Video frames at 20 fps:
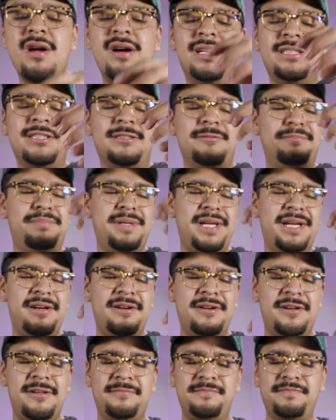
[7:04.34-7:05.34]
That's a
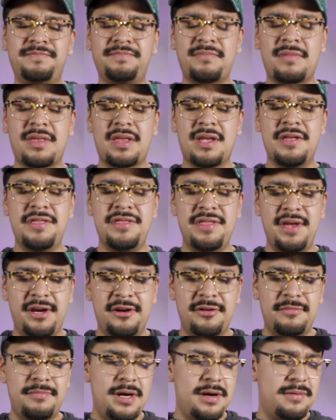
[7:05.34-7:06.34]
bigger,
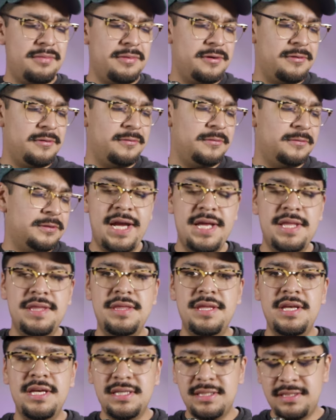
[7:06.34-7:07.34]
thicker bubble.
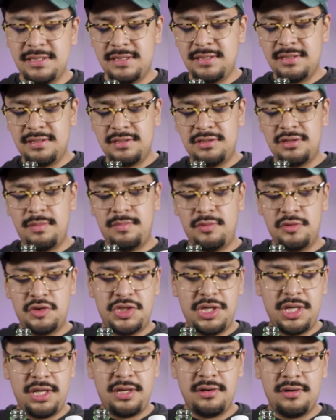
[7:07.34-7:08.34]
And this Topo
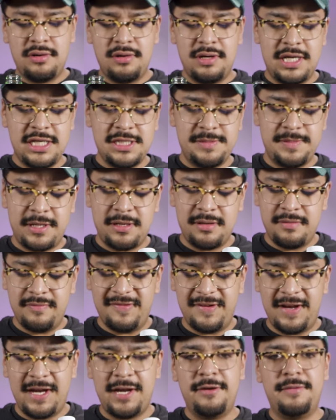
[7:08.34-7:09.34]
Chico has become
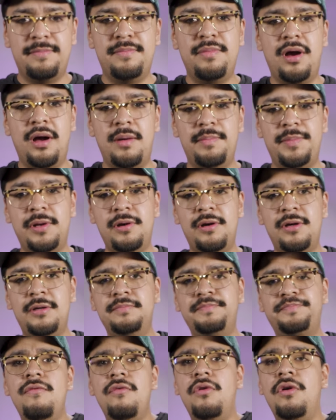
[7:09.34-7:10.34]
very
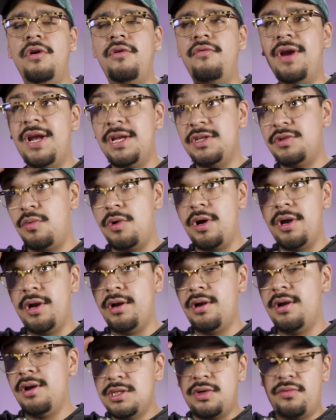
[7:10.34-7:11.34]
popular for ranch
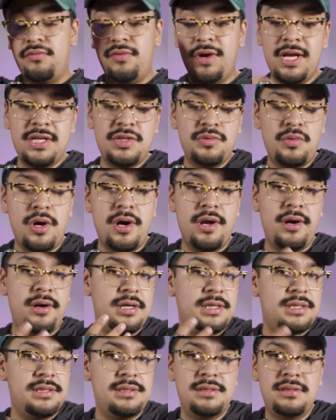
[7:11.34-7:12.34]
water. So ranch
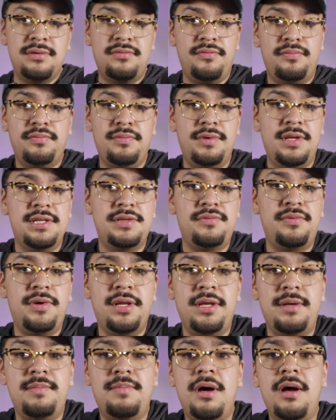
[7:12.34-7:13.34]
water is this
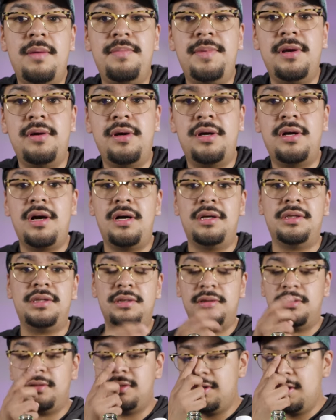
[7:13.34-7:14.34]
really popular
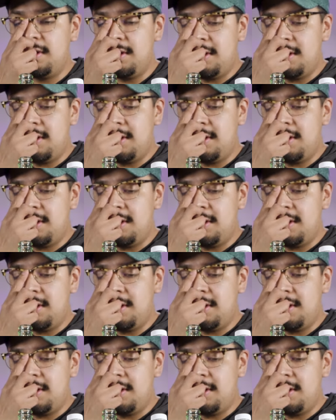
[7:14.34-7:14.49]
cocktail.